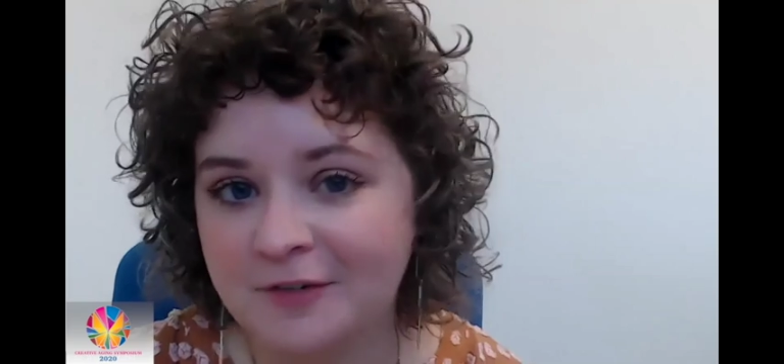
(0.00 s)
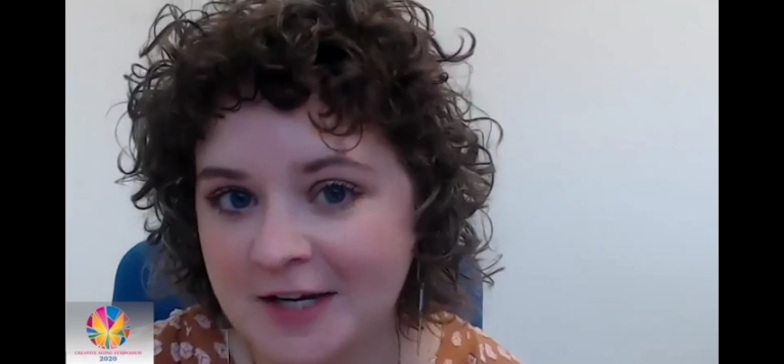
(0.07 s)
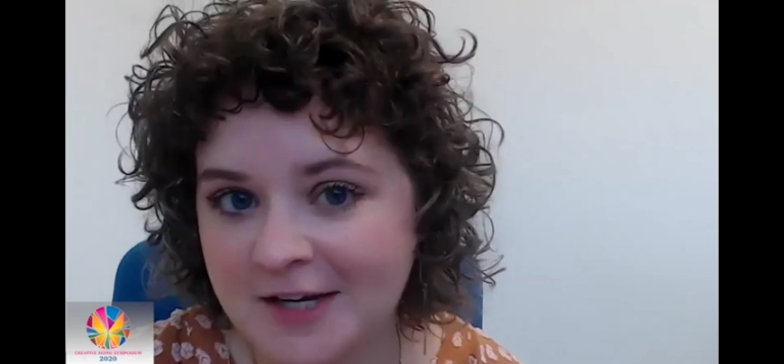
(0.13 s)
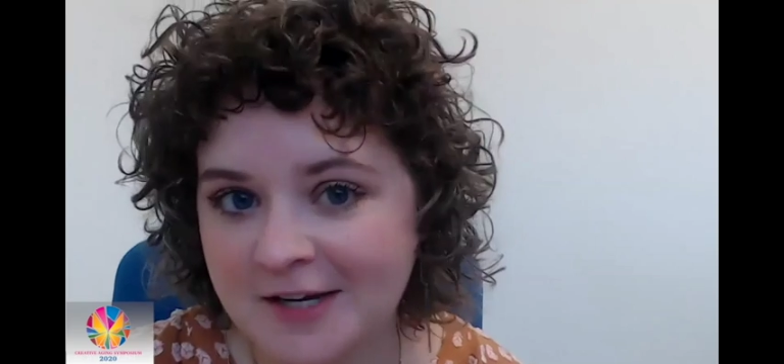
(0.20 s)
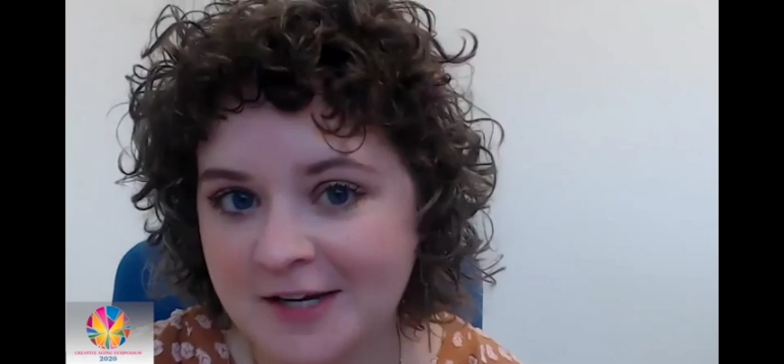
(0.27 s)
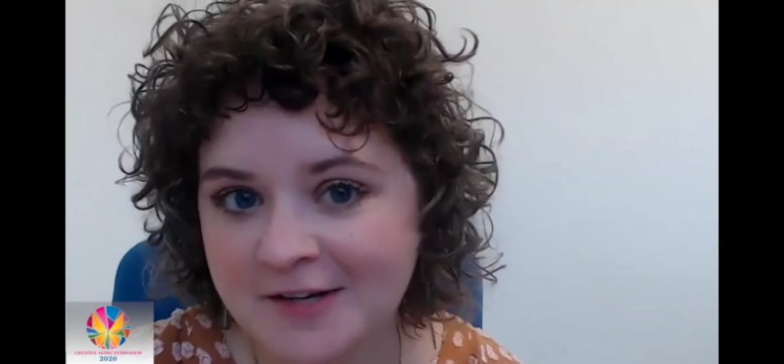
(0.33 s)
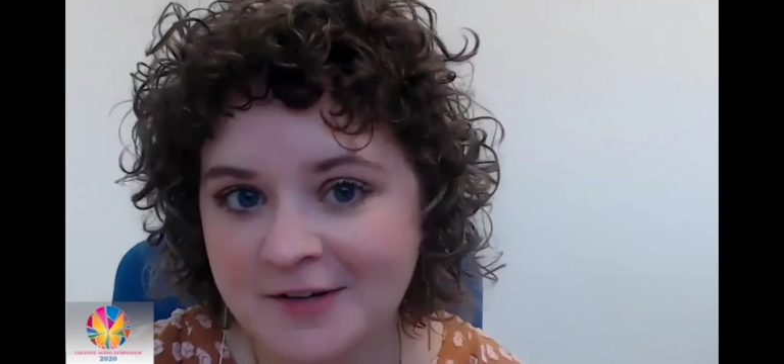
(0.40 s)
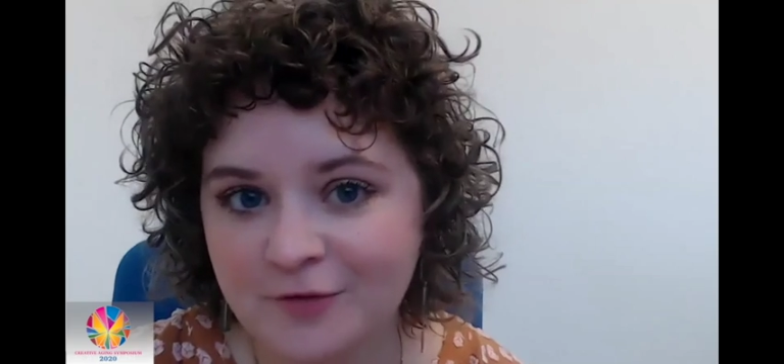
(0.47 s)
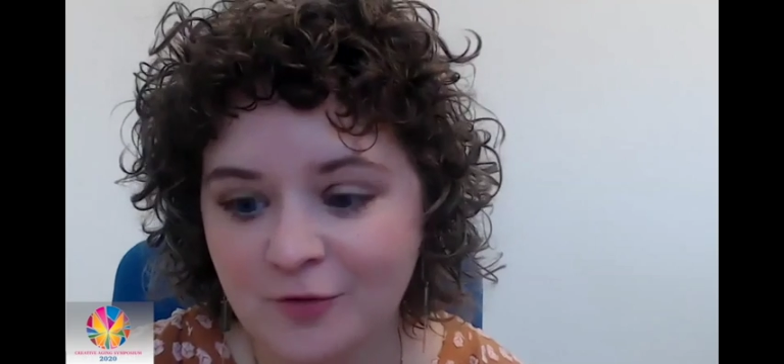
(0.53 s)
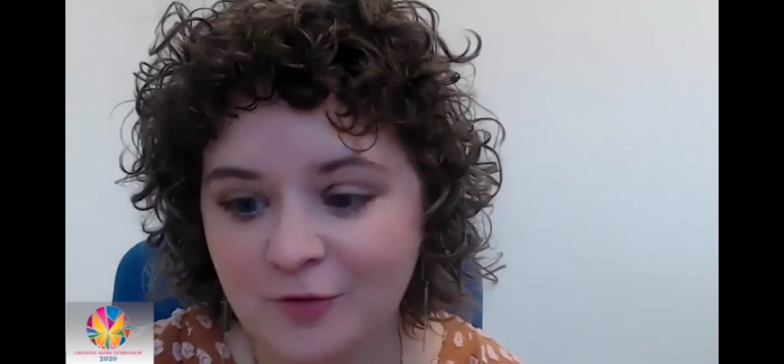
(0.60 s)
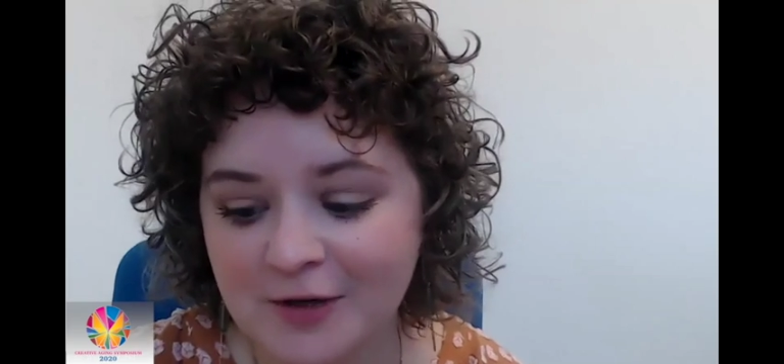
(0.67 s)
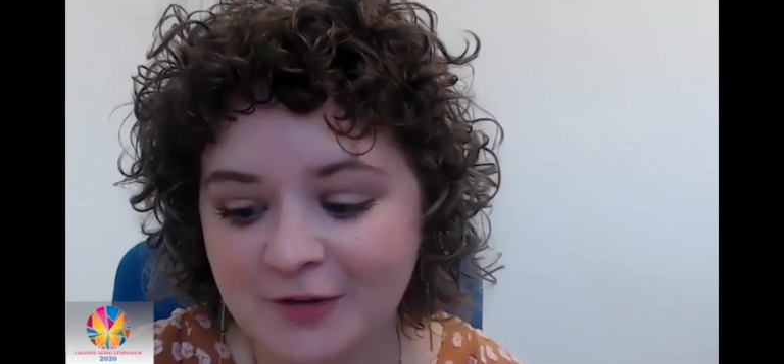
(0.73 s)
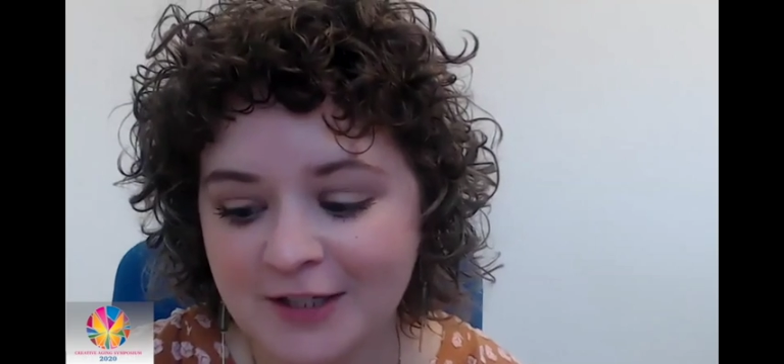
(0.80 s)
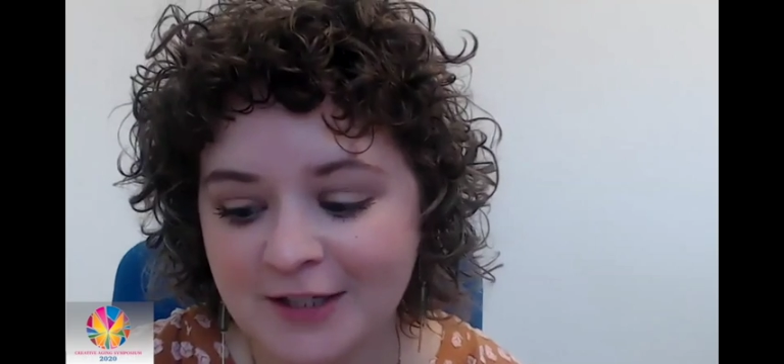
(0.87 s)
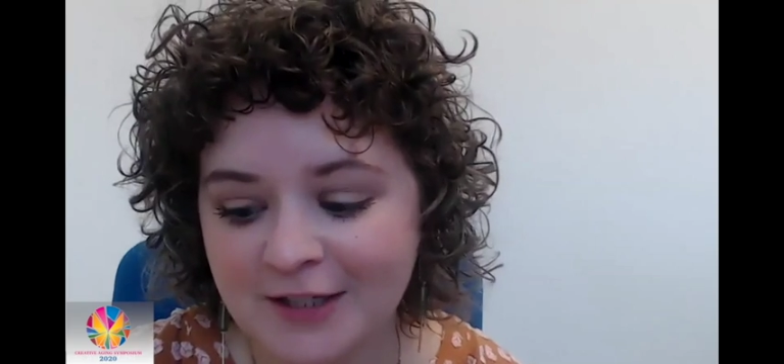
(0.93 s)
fan of
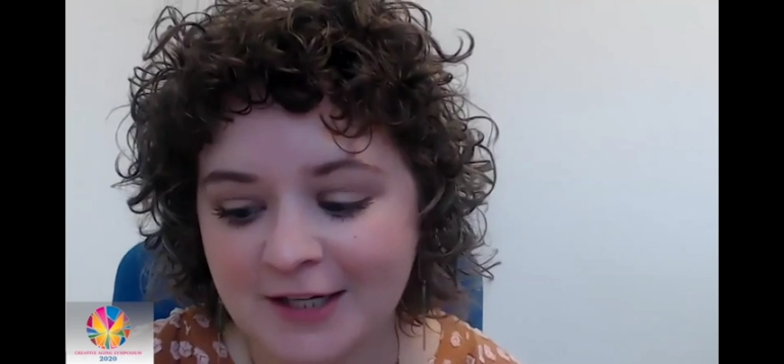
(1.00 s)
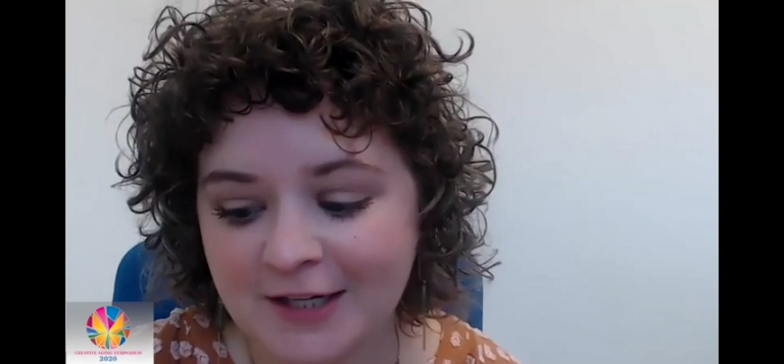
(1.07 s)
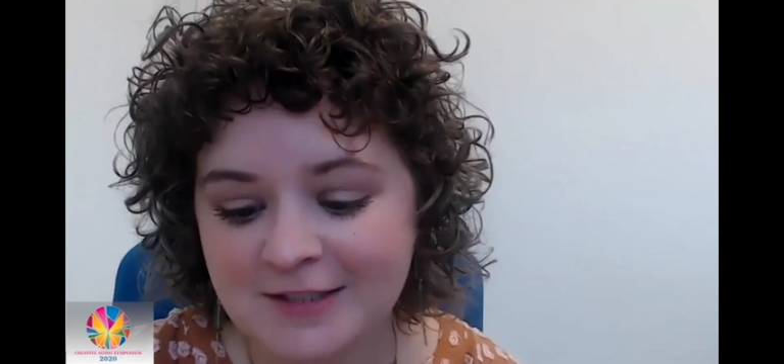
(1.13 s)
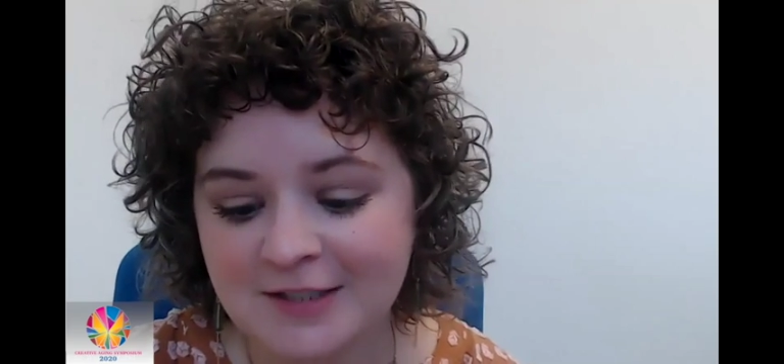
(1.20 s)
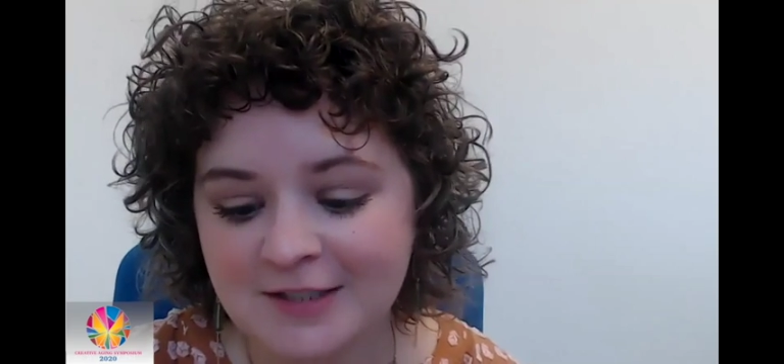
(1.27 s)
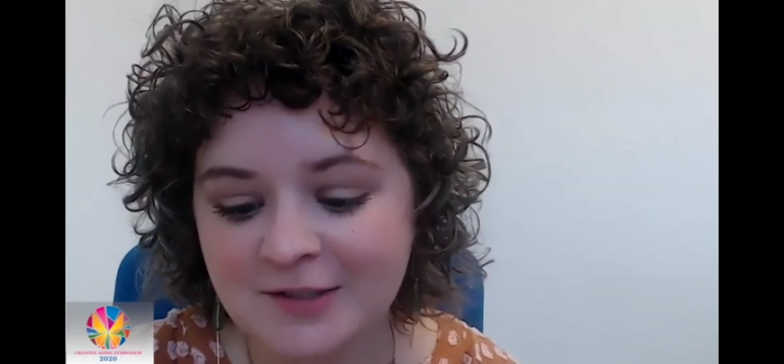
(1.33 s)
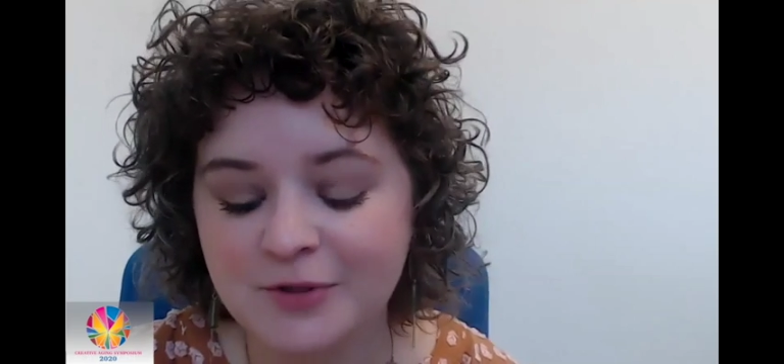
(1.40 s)
Well Connected,